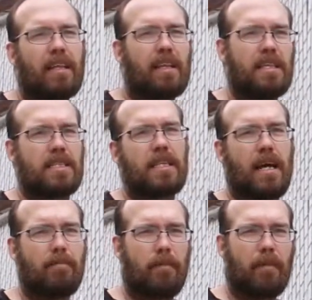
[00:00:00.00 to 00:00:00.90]
this
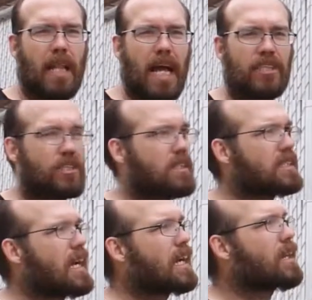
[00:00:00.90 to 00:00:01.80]
time last year,
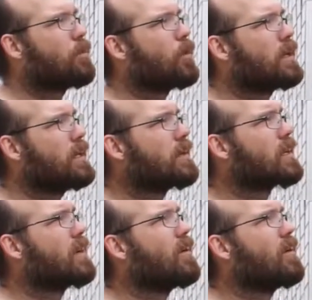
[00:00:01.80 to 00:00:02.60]
exactly 1 year ago.